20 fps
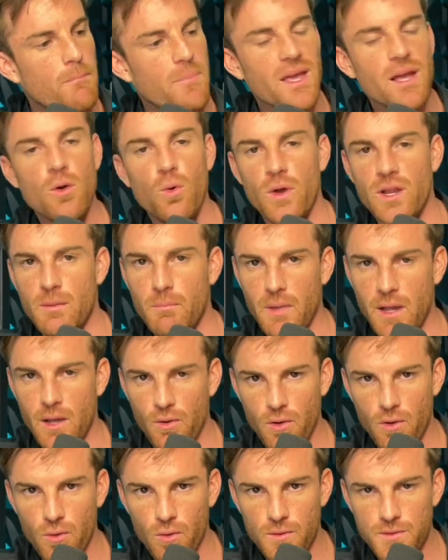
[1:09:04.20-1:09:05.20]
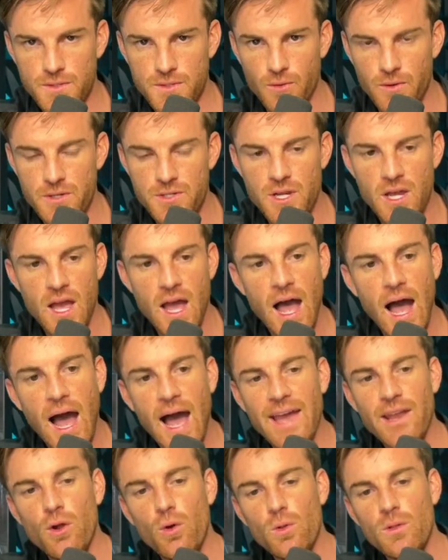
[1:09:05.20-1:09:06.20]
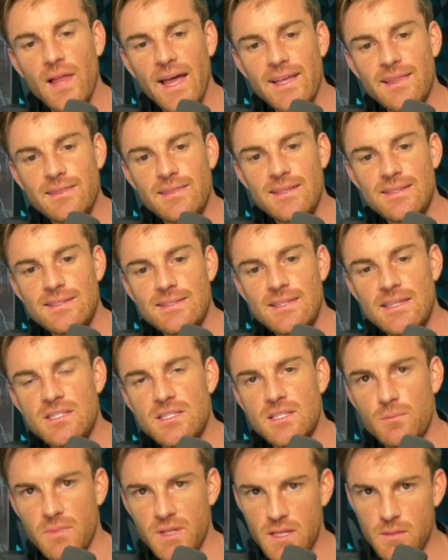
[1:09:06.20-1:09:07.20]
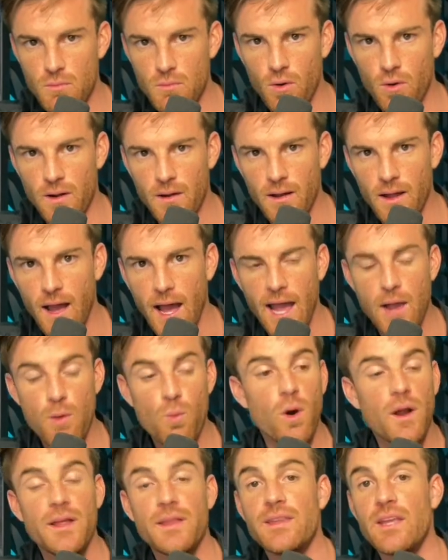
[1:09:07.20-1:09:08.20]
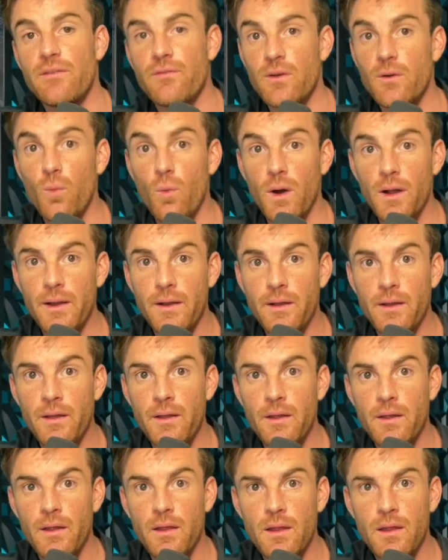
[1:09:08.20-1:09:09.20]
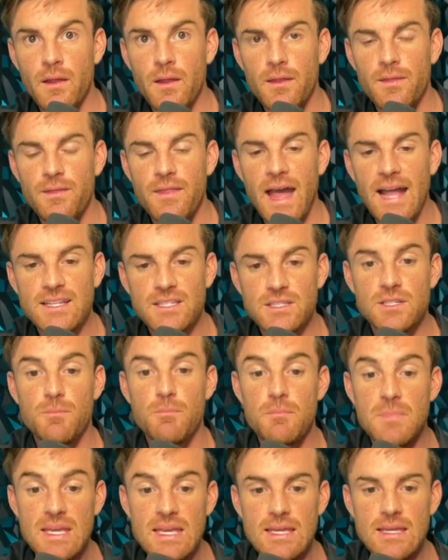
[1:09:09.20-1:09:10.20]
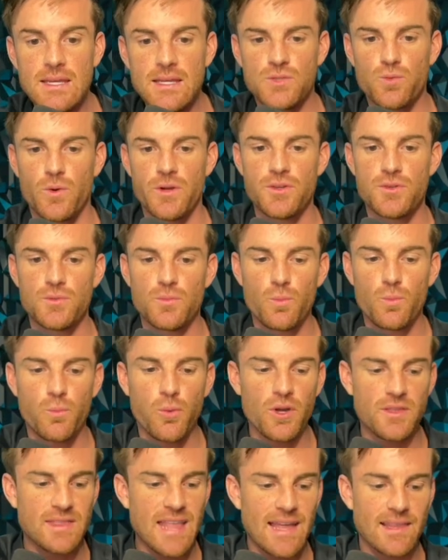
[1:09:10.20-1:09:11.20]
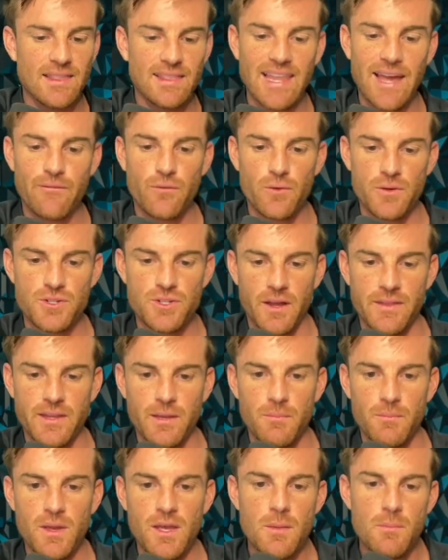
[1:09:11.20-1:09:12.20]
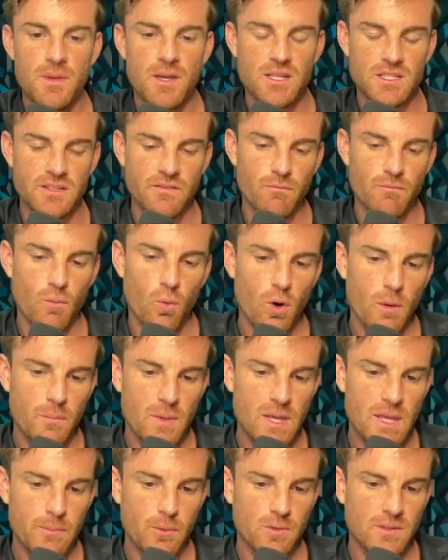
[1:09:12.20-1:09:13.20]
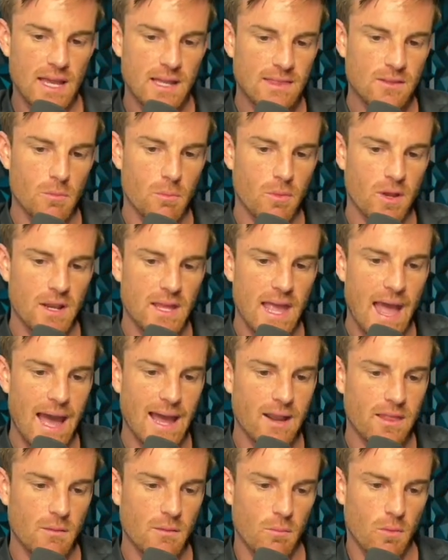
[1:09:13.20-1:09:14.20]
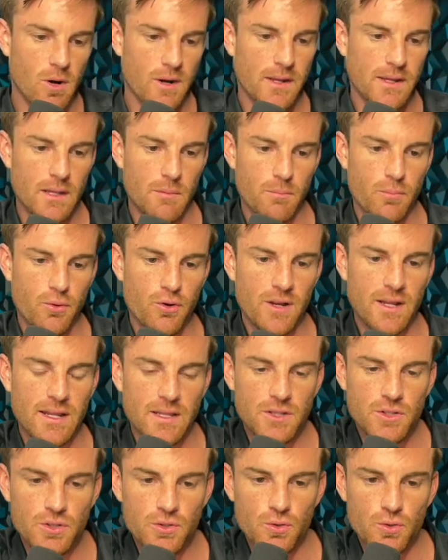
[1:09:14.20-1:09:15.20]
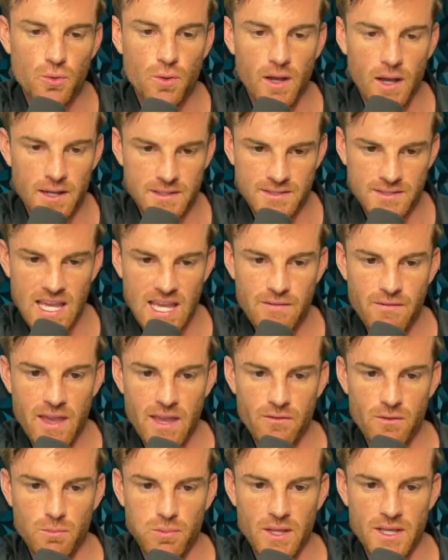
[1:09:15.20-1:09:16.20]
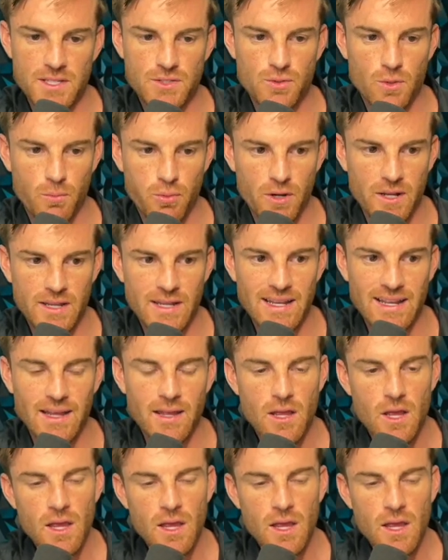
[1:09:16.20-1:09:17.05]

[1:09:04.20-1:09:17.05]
Bitcoin in my own cold storage. I don't like this system anymore. I want a different one. That's to me is where you put that leverage on them because if more people take their money out of the market and put it into a safe haven place or put it in a,